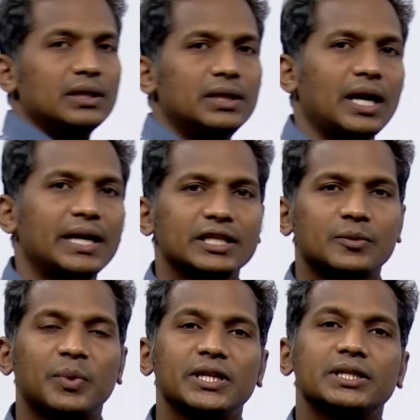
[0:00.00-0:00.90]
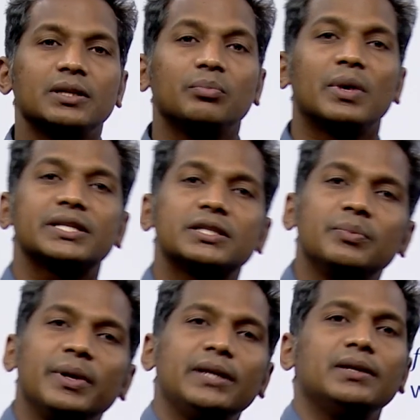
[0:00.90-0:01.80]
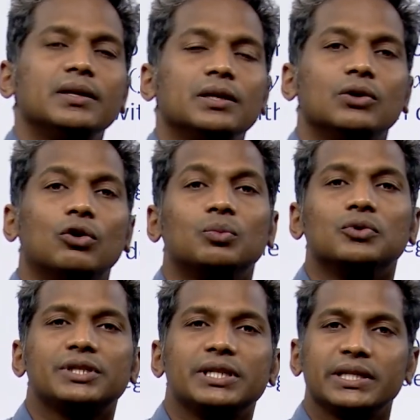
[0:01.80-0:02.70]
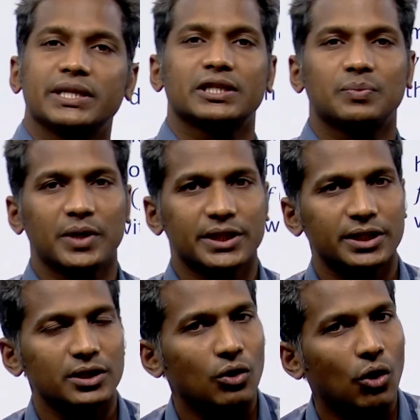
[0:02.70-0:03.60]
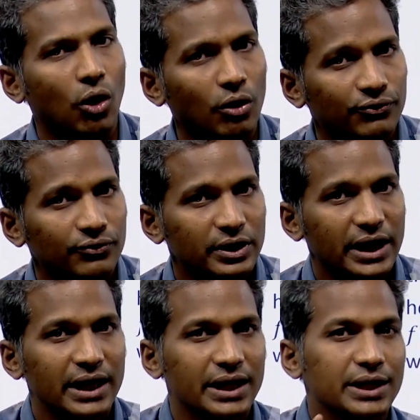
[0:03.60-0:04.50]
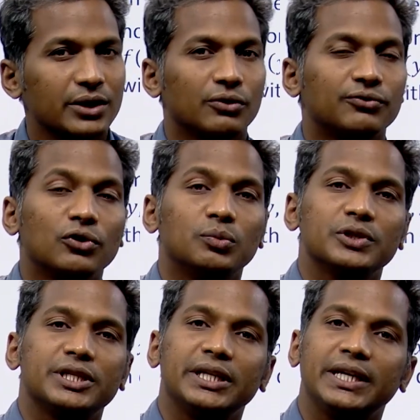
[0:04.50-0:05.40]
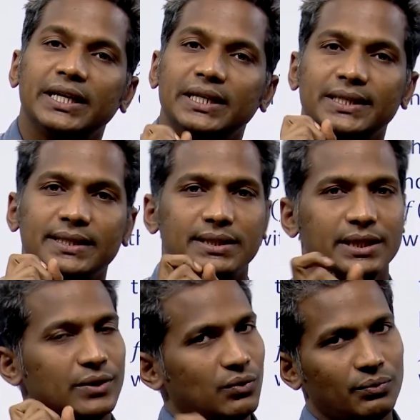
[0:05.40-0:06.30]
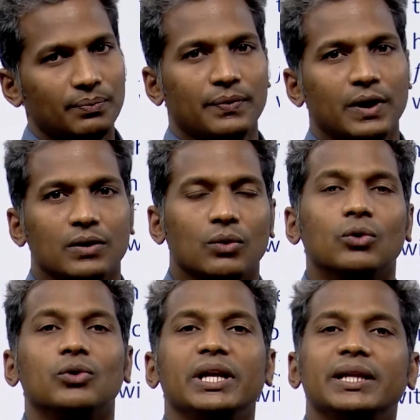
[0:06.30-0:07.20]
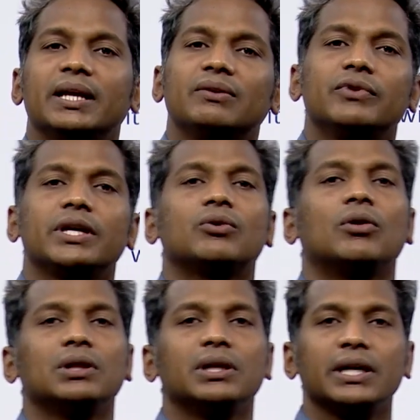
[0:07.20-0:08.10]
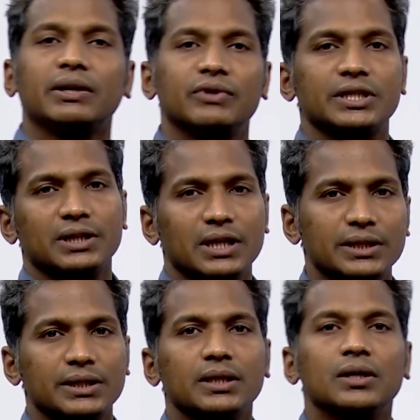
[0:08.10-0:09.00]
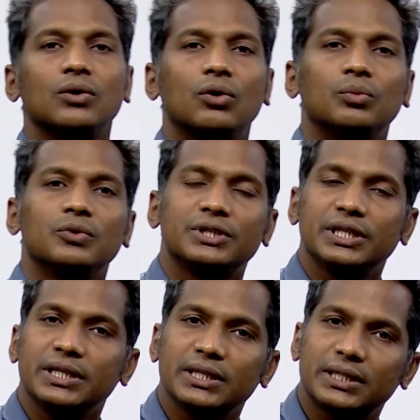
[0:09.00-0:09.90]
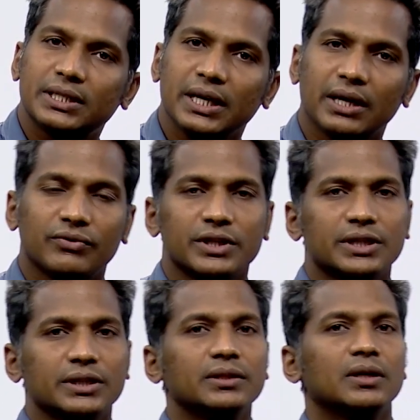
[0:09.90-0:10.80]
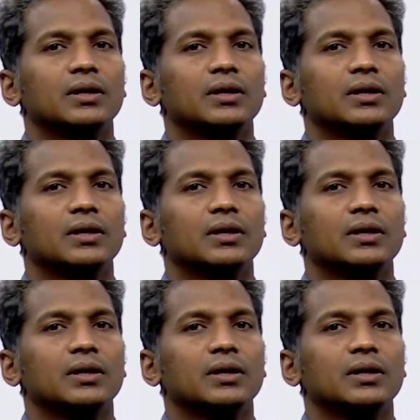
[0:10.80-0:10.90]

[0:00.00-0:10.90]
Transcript: that expression must be homogeneous expression of degree of homogeneity 0. Only then we call the equation as homogeneous equation